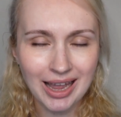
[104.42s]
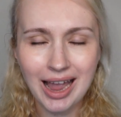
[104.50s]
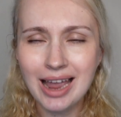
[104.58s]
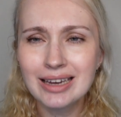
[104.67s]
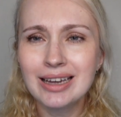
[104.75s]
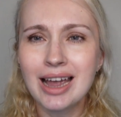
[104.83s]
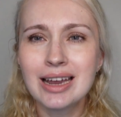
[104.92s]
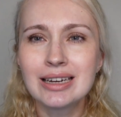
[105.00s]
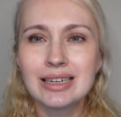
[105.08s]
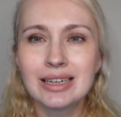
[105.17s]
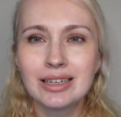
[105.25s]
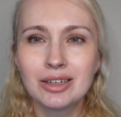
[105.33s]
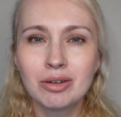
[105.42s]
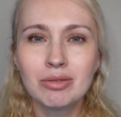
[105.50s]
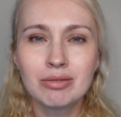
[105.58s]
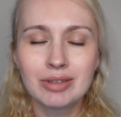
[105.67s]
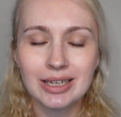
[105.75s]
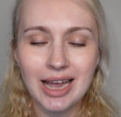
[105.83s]
I, I didn't
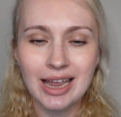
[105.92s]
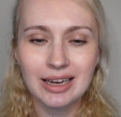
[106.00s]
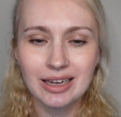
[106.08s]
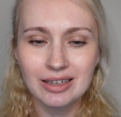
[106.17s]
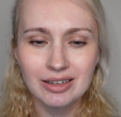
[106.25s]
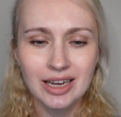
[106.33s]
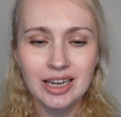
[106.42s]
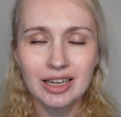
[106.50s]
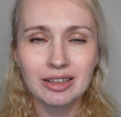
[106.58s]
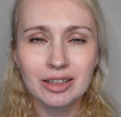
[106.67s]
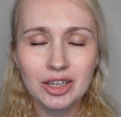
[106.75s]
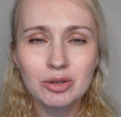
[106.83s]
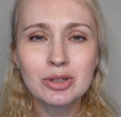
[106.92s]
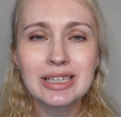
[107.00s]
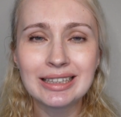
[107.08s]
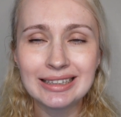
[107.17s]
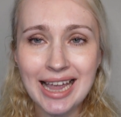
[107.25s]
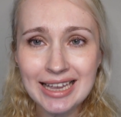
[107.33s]
know that I can use
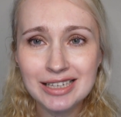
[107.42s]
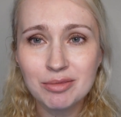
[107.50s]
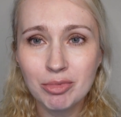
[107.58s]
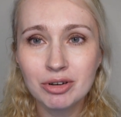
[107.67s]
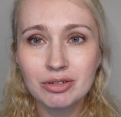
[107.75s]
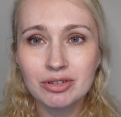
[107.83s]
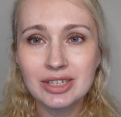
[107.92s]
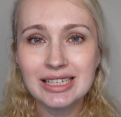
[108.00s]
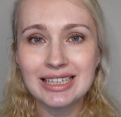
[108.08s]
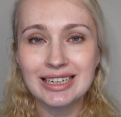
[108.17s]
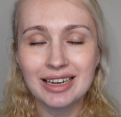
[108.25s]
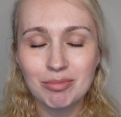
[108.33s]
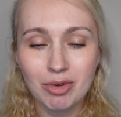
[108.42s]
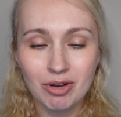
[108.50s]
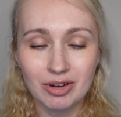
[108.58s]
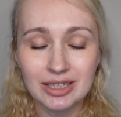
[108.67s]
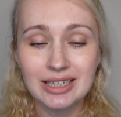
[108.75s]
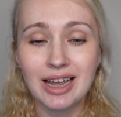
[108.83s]
less burrs that I
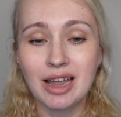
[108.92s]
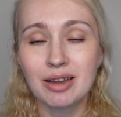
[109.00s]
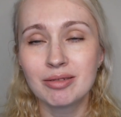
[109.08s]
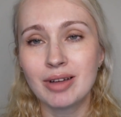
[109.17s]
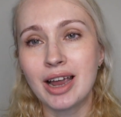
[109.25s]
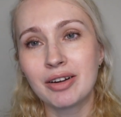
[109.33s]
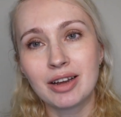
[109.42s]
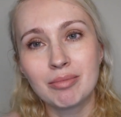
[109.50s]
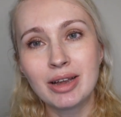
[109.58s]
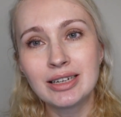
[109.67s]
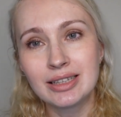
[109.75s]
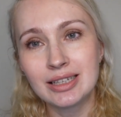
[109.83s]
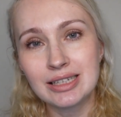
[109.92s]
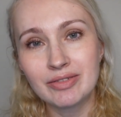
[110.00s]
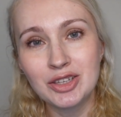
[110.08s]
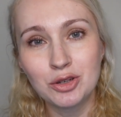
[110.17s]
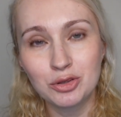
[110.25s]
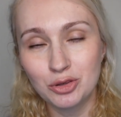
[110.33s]
bought. I, I recommend in this
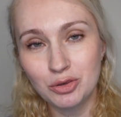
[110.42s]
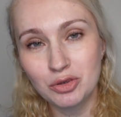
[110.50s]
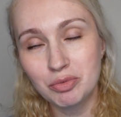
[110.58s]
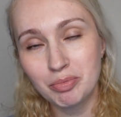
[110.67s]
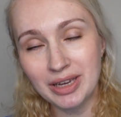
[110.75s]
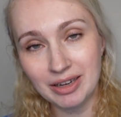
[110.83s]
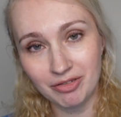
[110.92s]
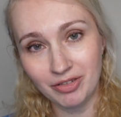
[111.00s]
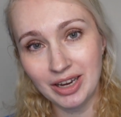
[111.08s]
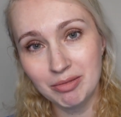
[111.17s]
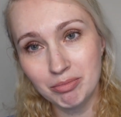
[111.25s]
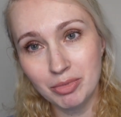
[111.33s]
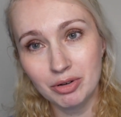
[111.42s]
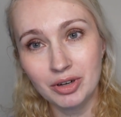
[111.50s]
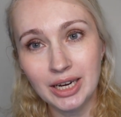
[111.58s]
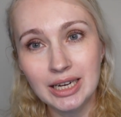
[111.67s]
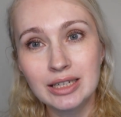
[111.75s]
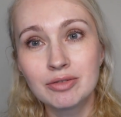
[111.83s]
video to use PFM Burr
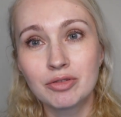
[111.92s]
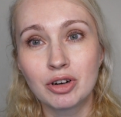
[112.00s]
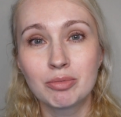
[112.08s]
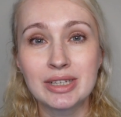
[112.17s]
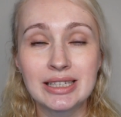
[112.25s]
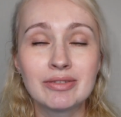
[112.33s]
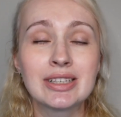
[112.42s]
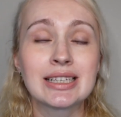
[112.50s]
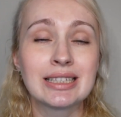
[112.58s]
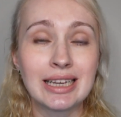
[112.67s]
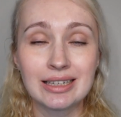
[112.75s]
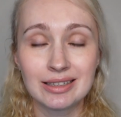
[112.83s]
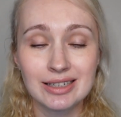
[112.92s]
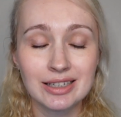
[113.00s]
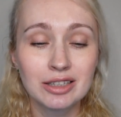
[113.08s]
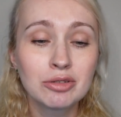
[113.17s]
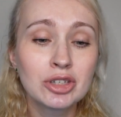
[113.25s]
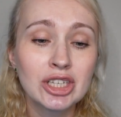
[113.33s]
Kit from Stevenson Dental
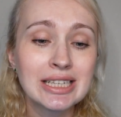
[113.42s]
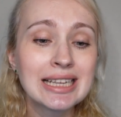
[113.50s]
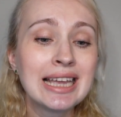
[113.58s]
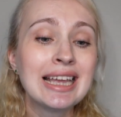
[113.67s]
Solutions.